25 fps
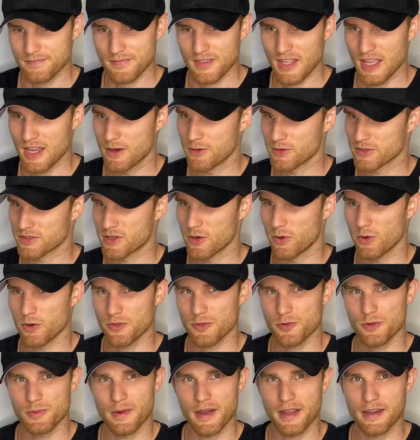I was going
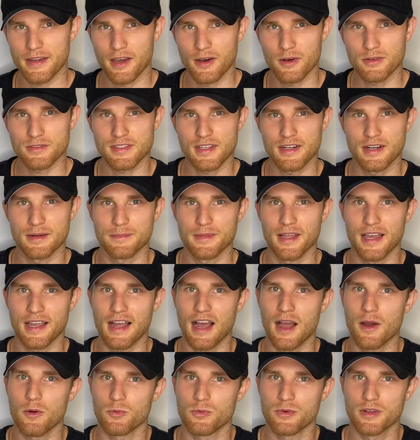through my notes, and I'm like,
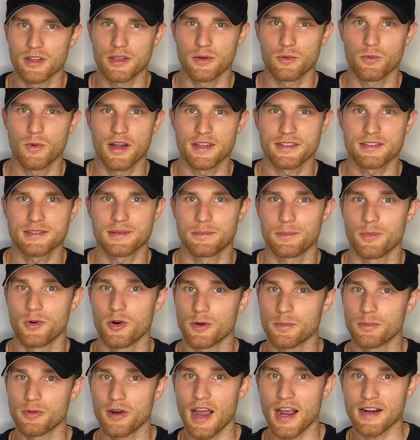I really want some more
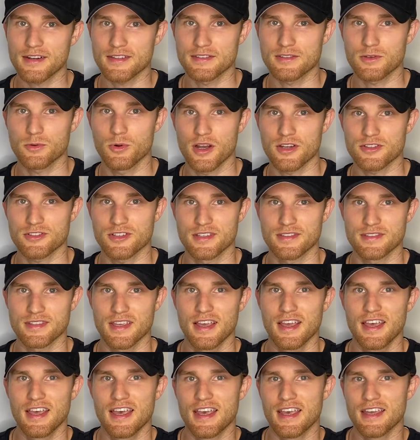practice questions
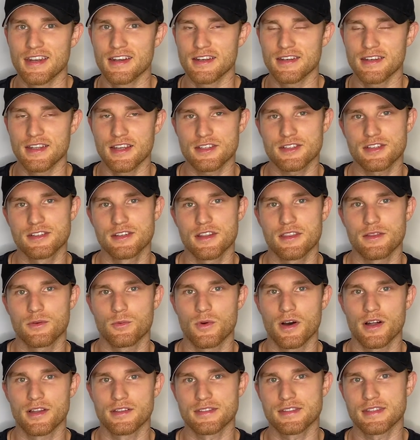in addition to the
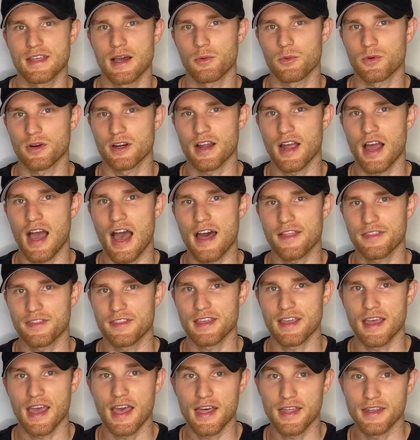ones that were at
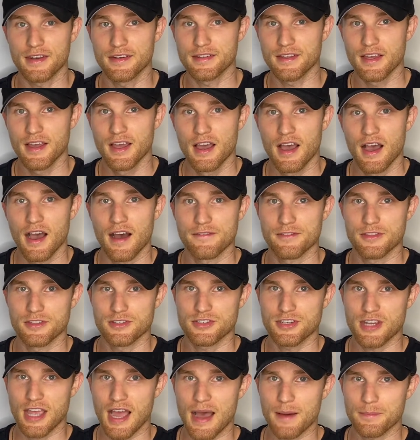the end of the
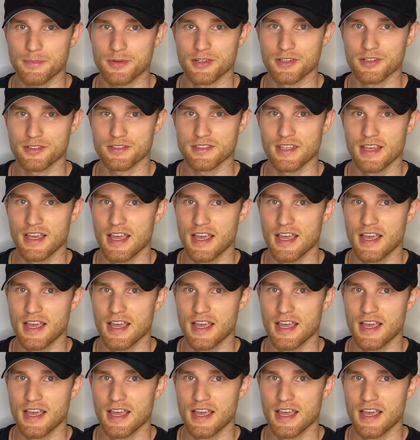chapters,